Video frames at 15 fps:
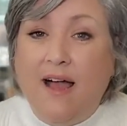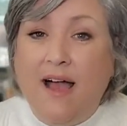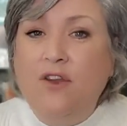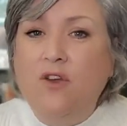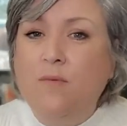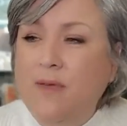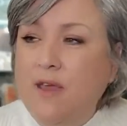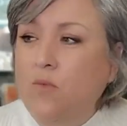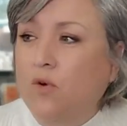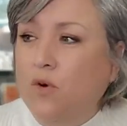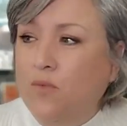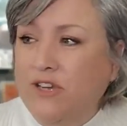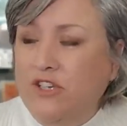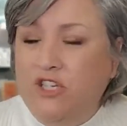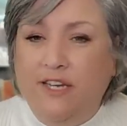I don't mean
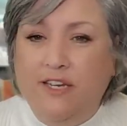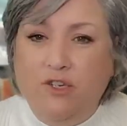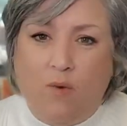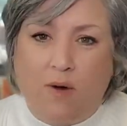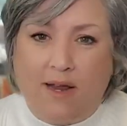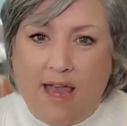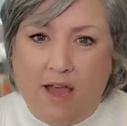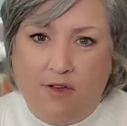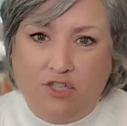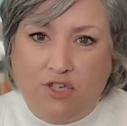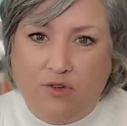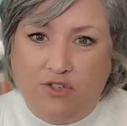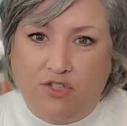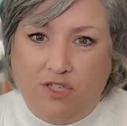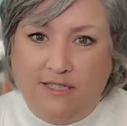we're reaching into our
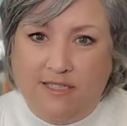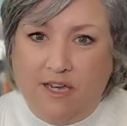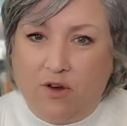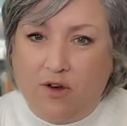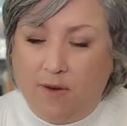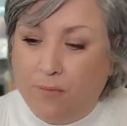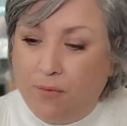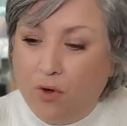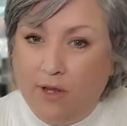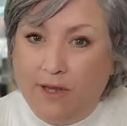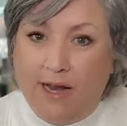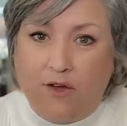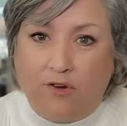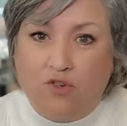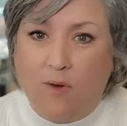couch cushions here and
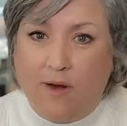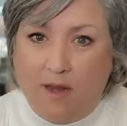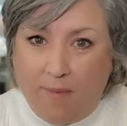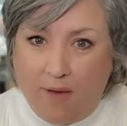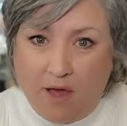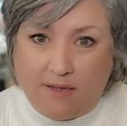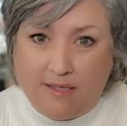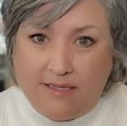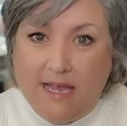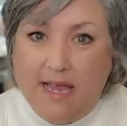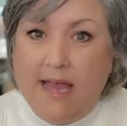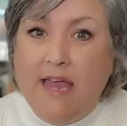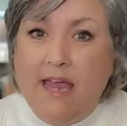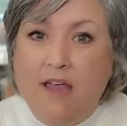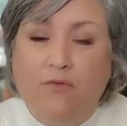pulling out 20 bucks.
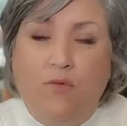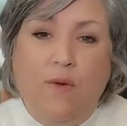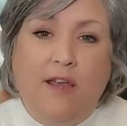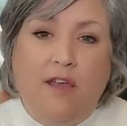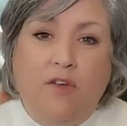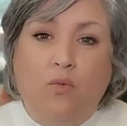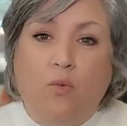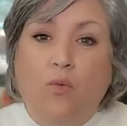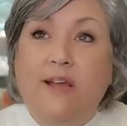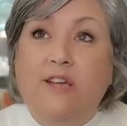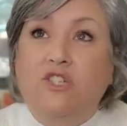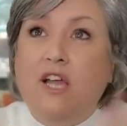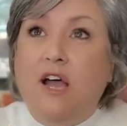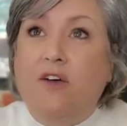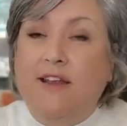If we could
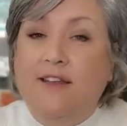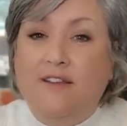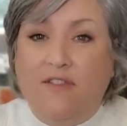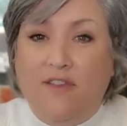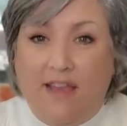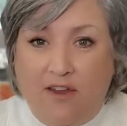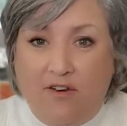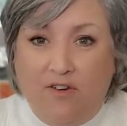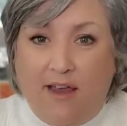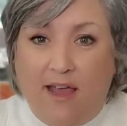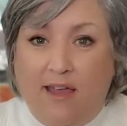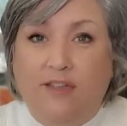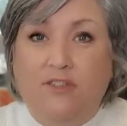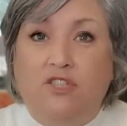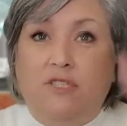reach out into the
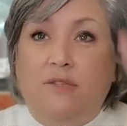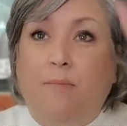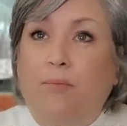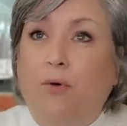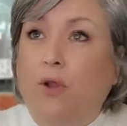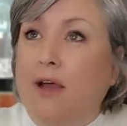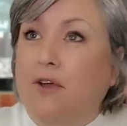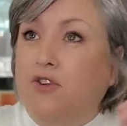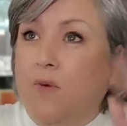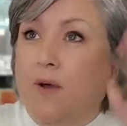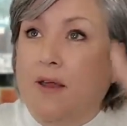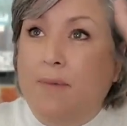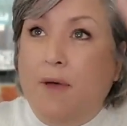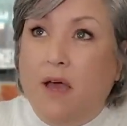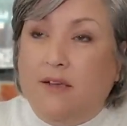internet and just pull out
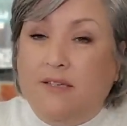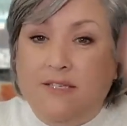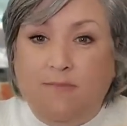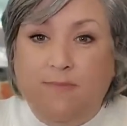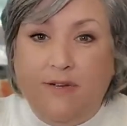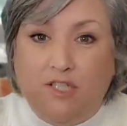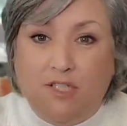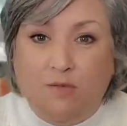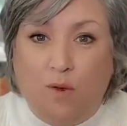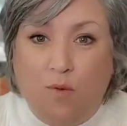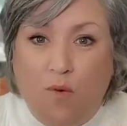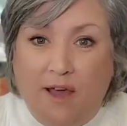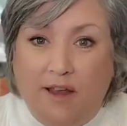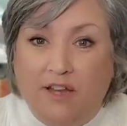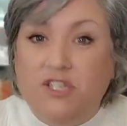20 bucks as much as we
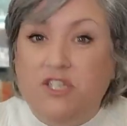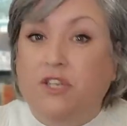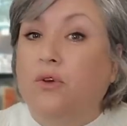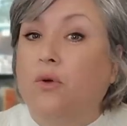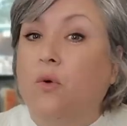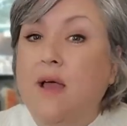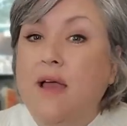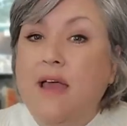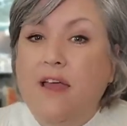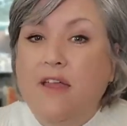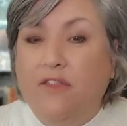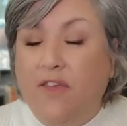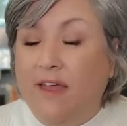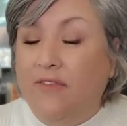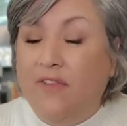wanted to,
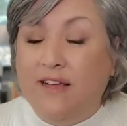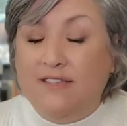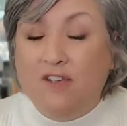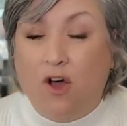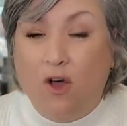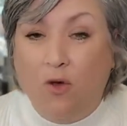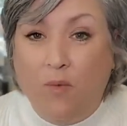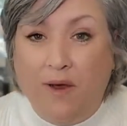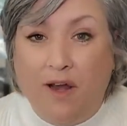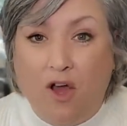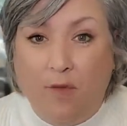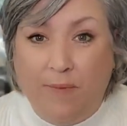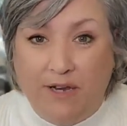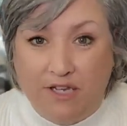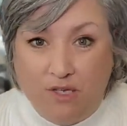then that's all we'd
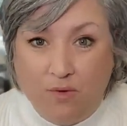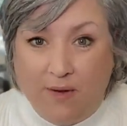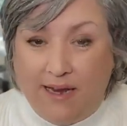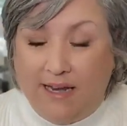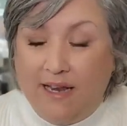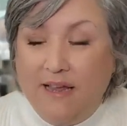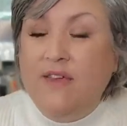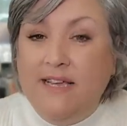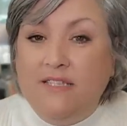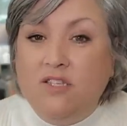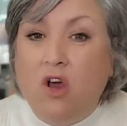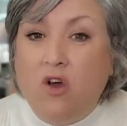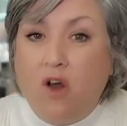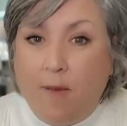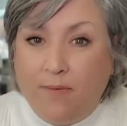all be doing. These
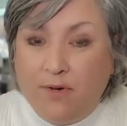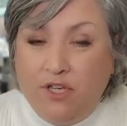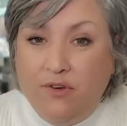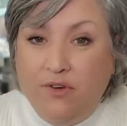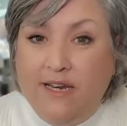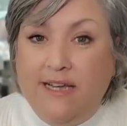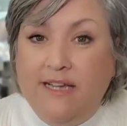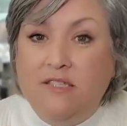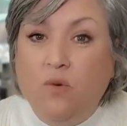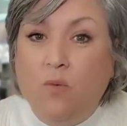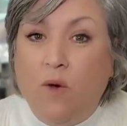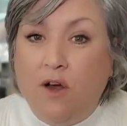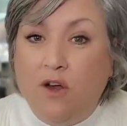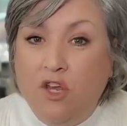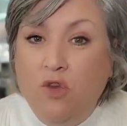are opportunities
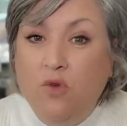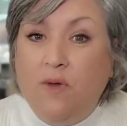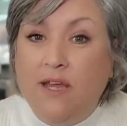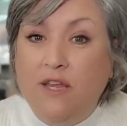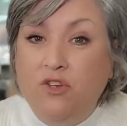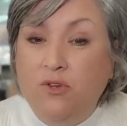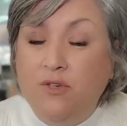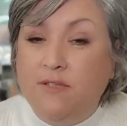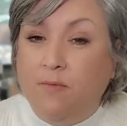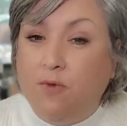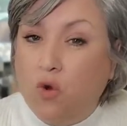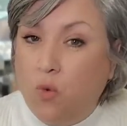where you can do some